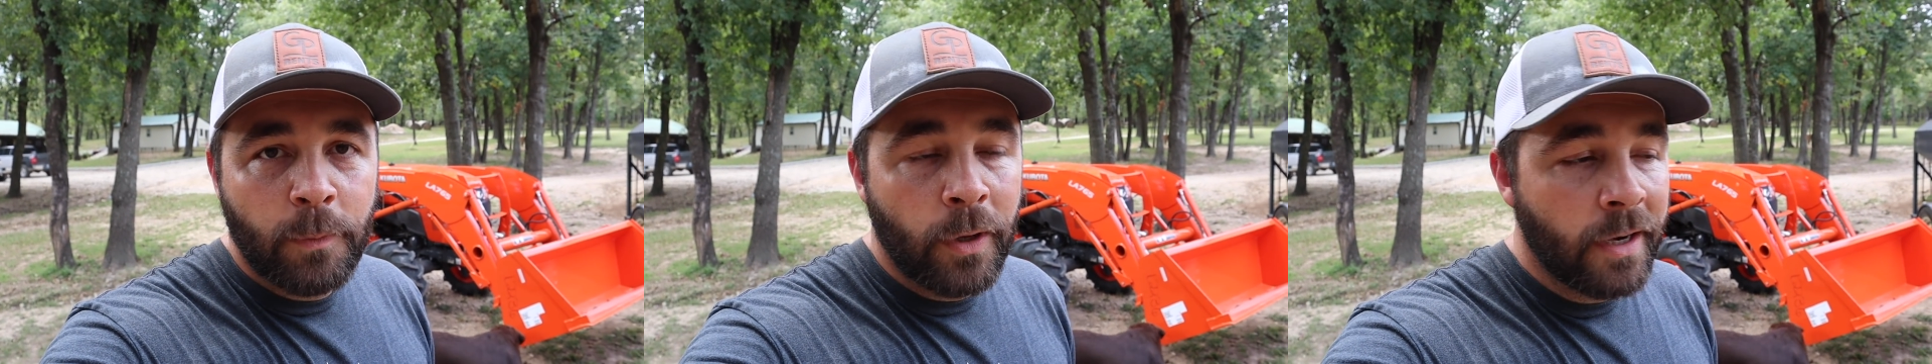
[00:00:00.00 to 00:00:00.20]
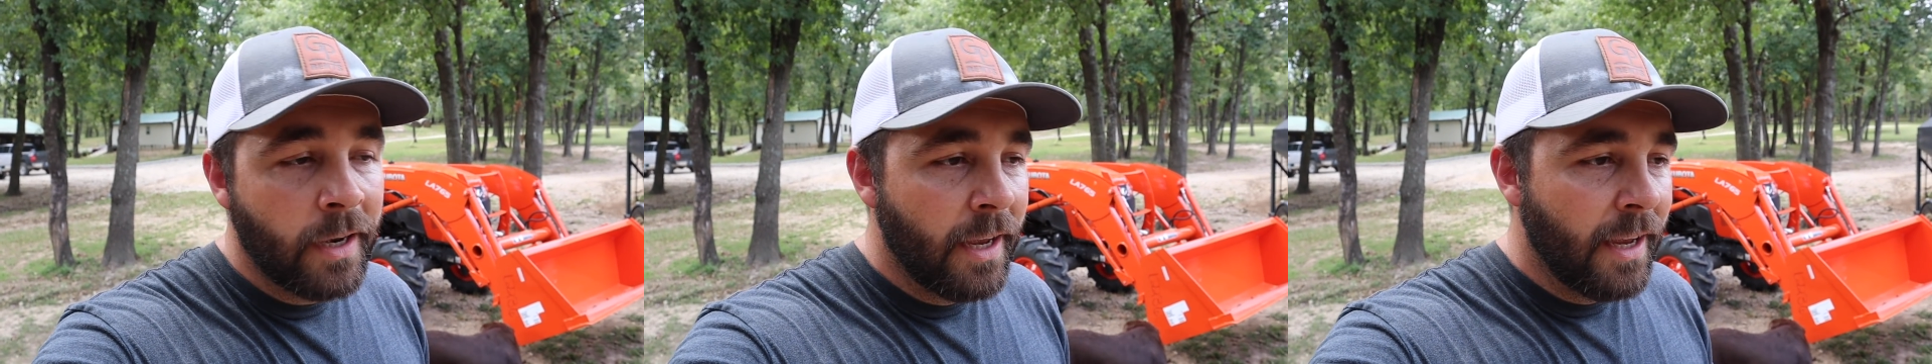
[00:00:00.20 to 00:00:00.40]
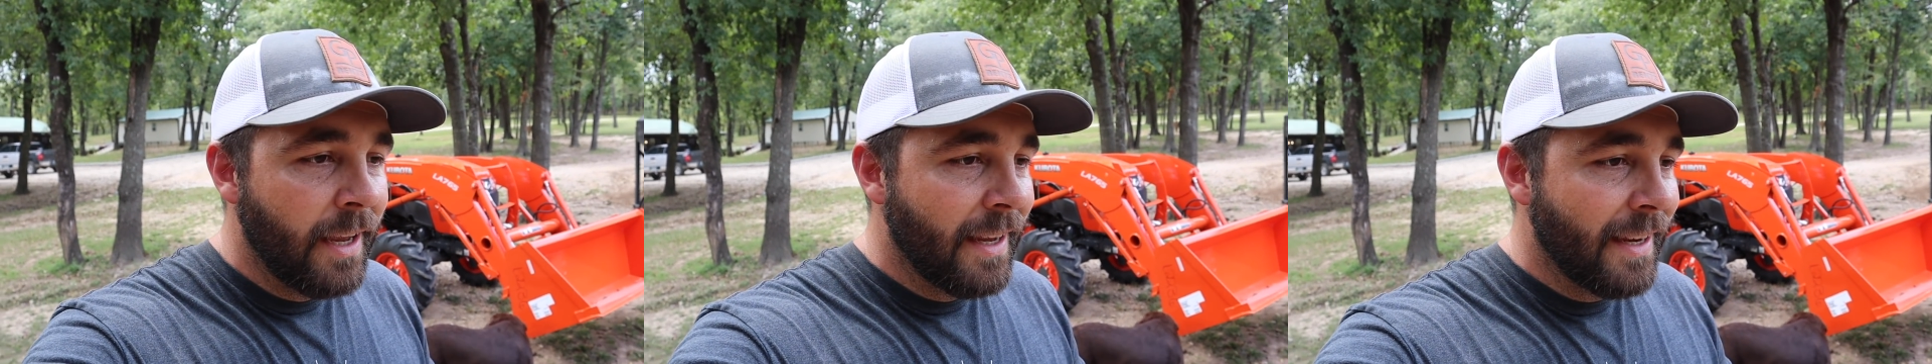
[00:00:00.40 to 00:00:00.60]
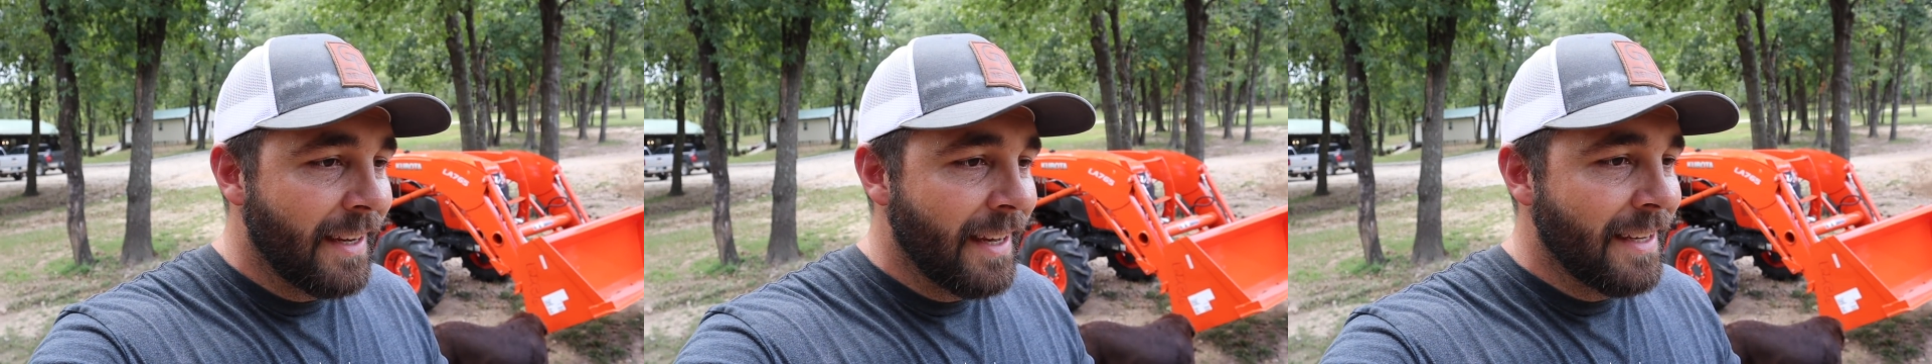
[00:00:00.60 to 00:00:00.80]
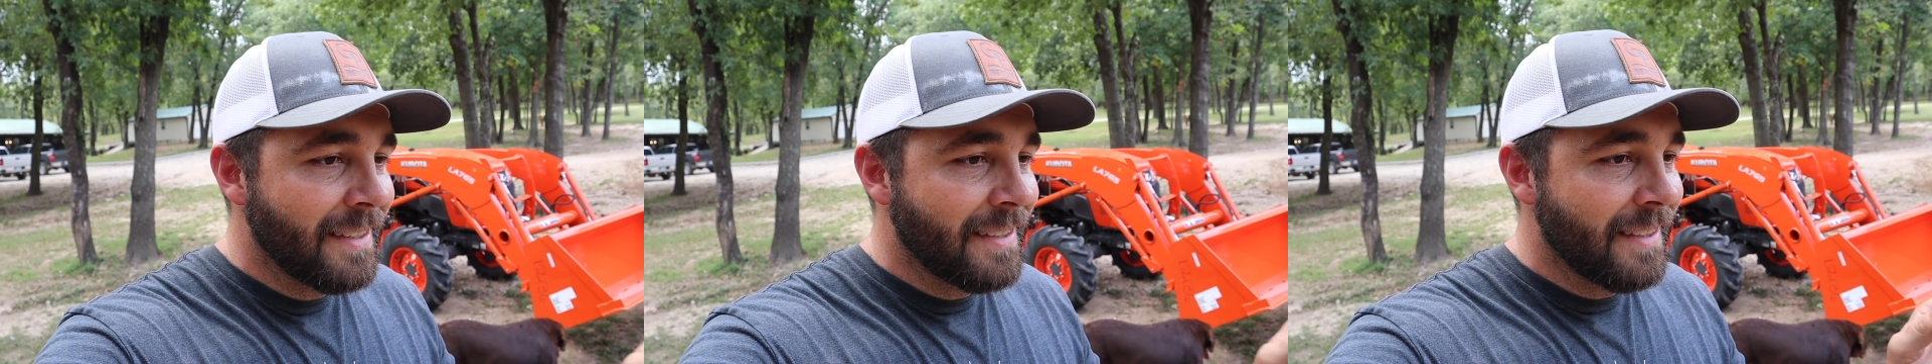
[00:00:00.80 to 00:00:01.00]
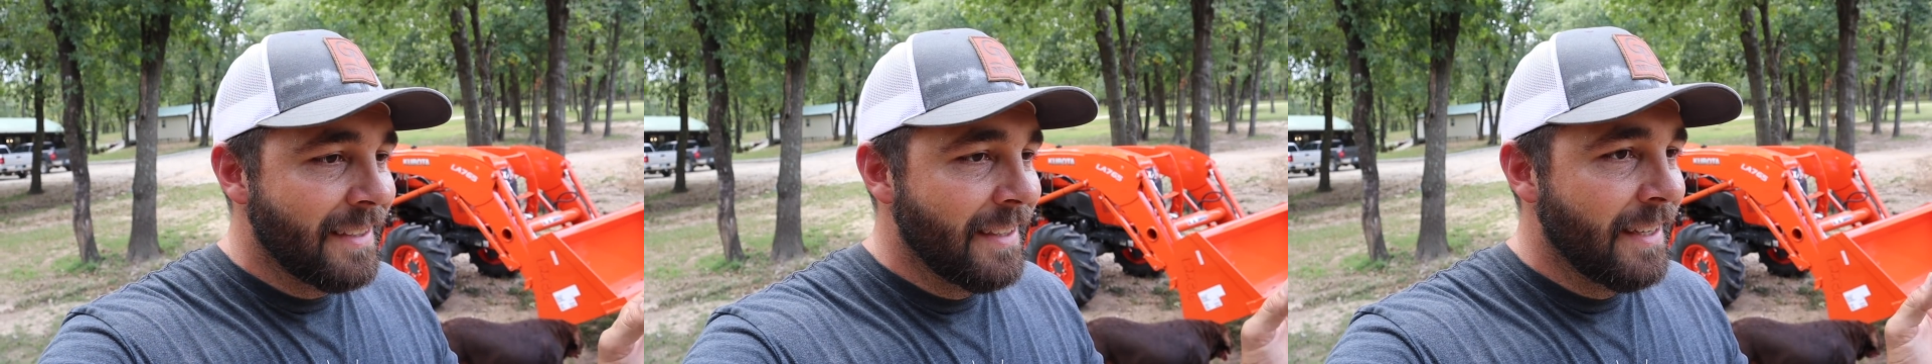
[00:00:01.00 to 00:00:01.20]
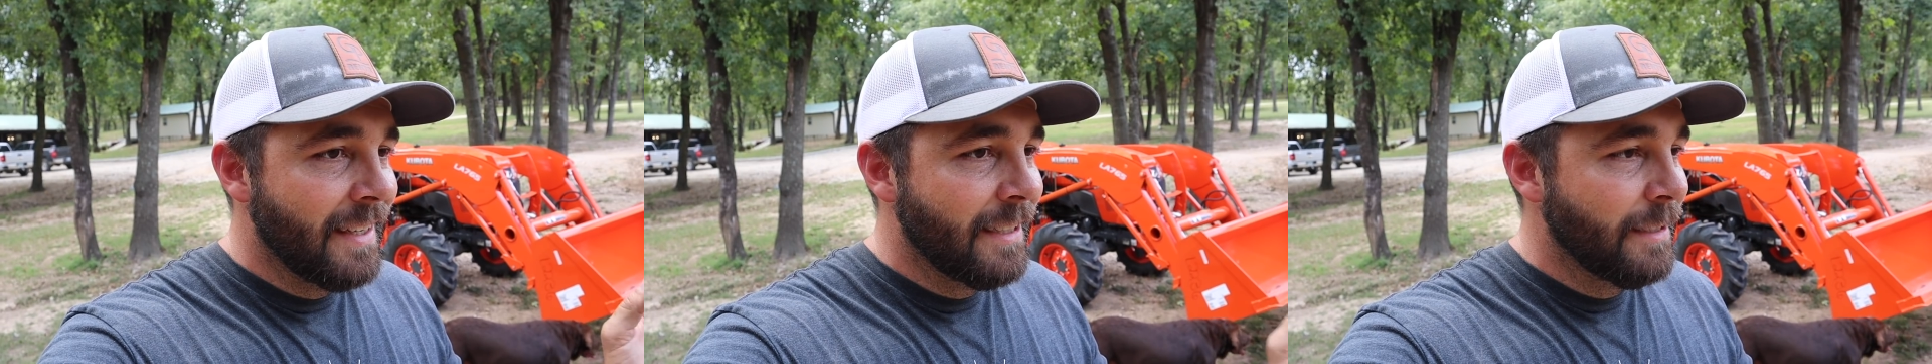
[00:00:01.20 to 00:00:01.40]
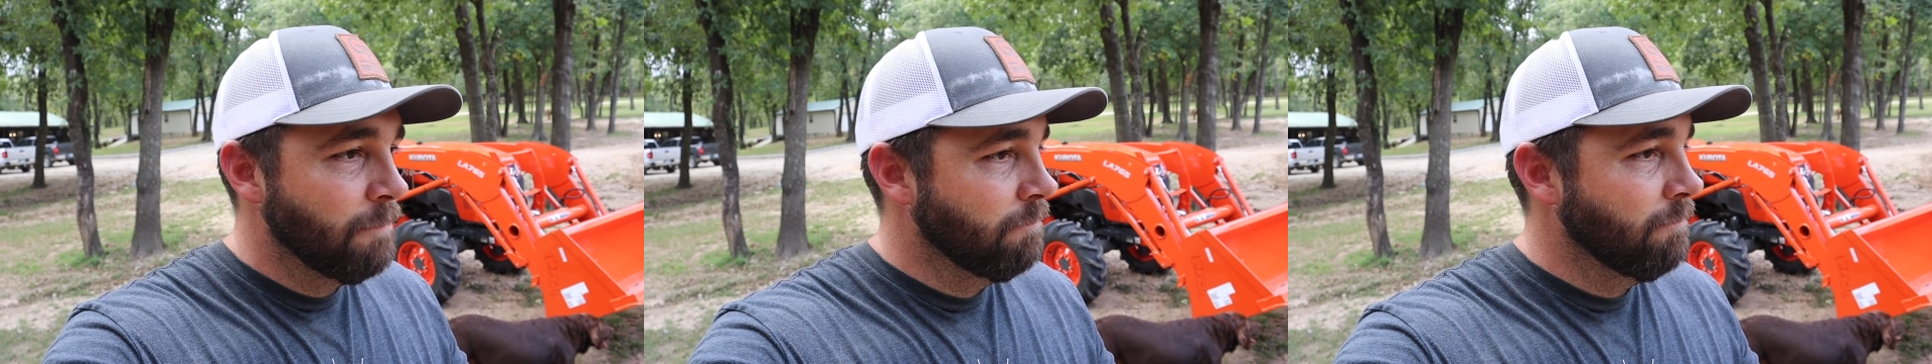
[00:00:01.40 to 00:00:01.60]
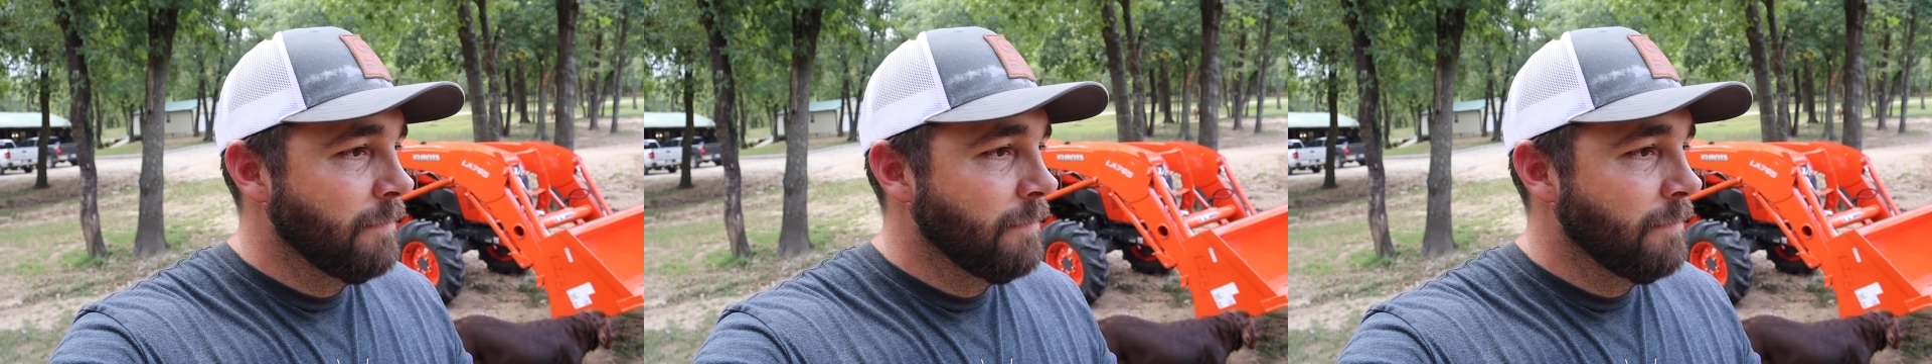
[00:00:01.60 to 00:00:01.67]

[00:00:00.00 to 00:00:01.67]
But guys, uh,